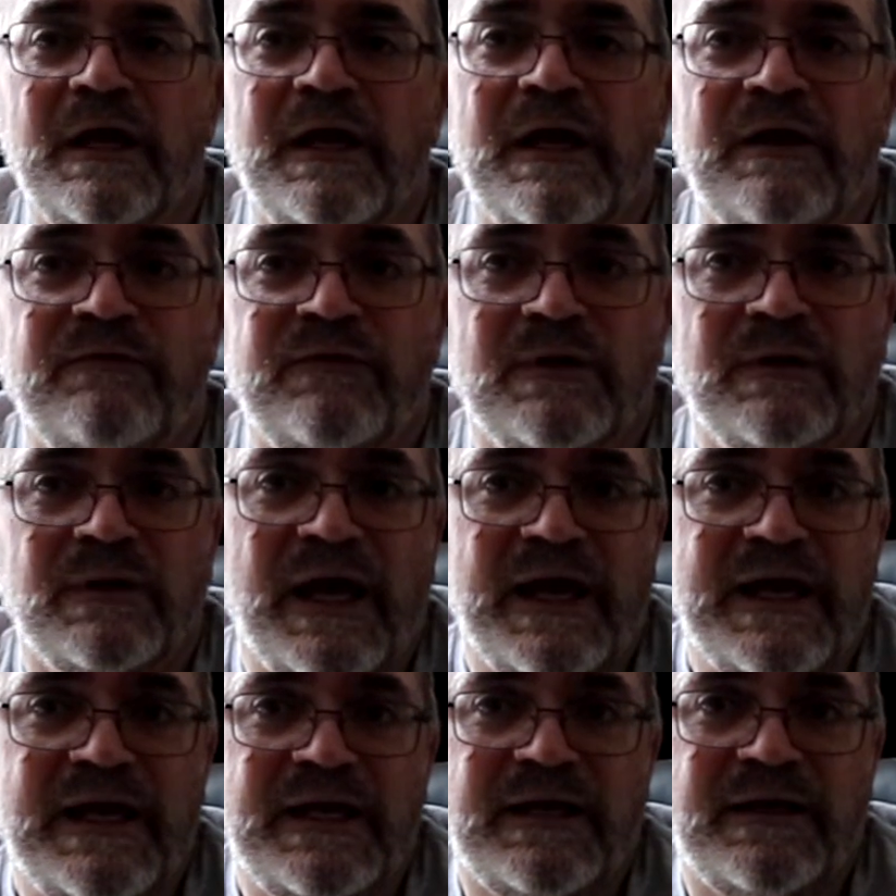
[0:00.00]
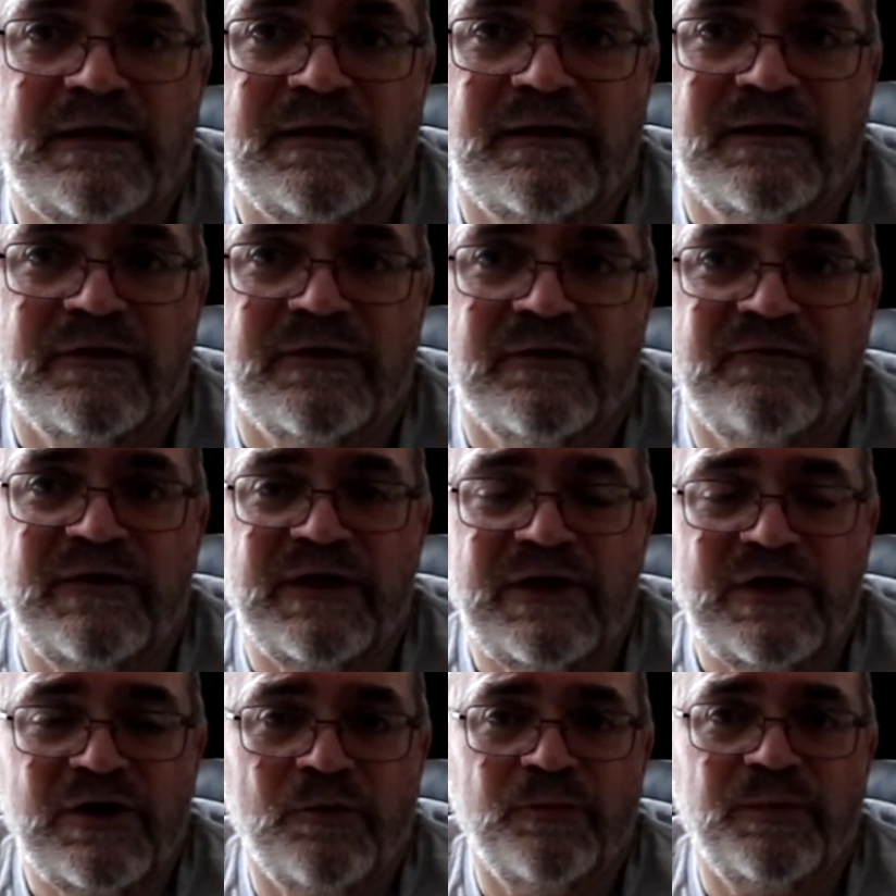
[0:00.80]
If you like the
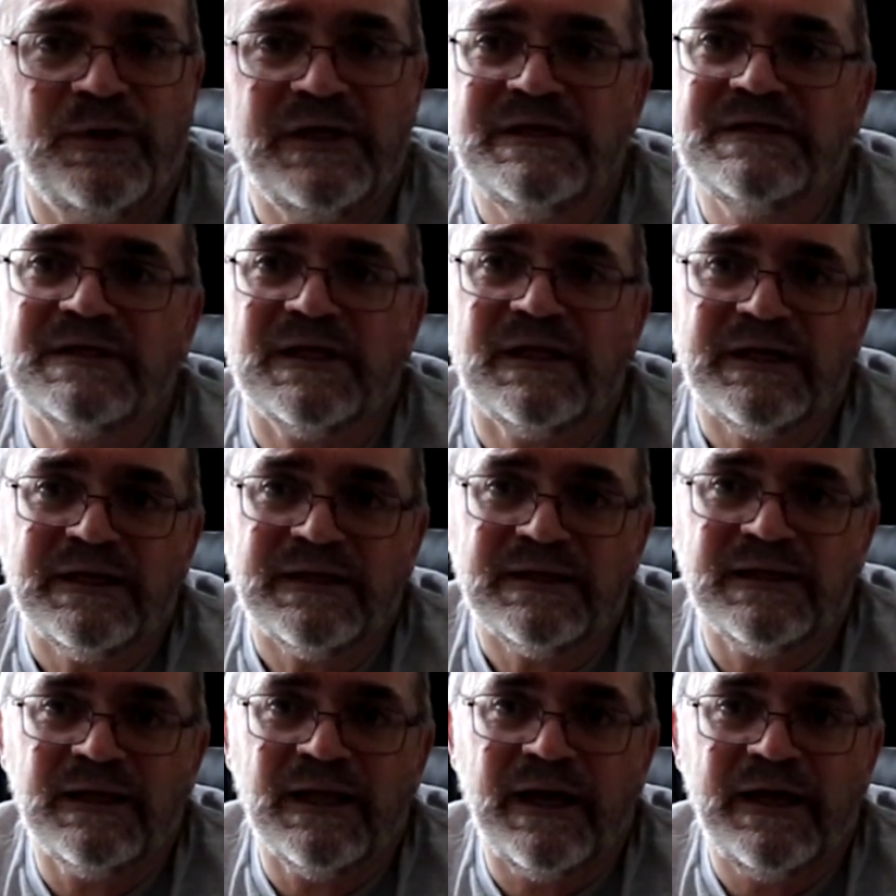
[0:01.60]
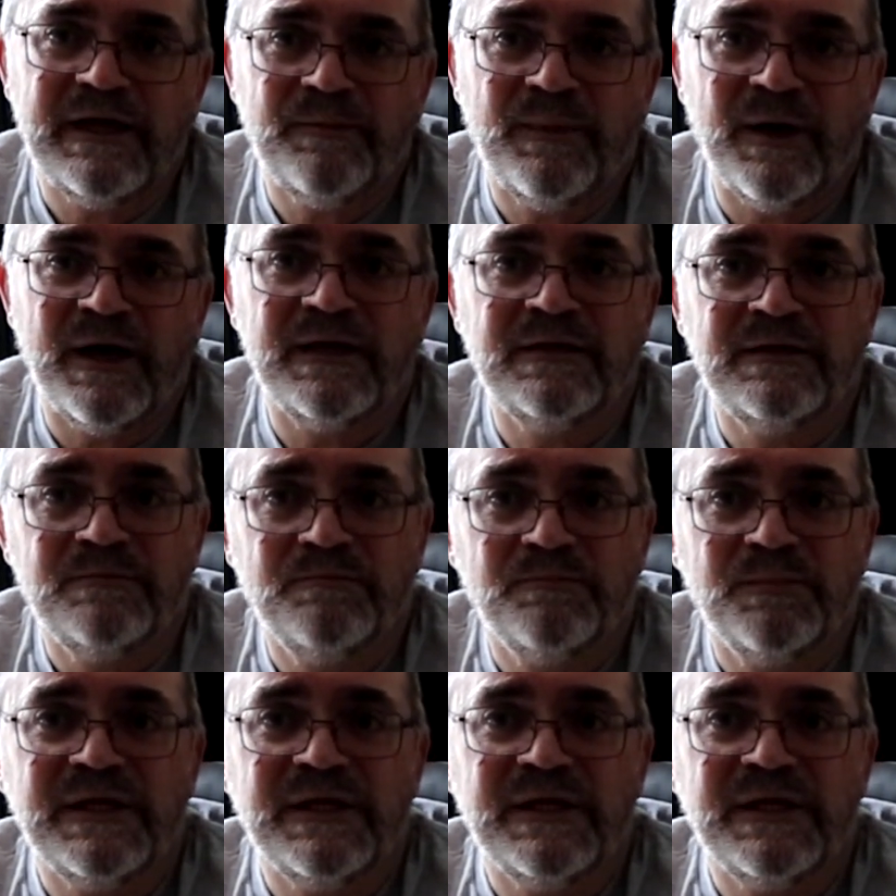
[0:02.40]
video, please click the like button.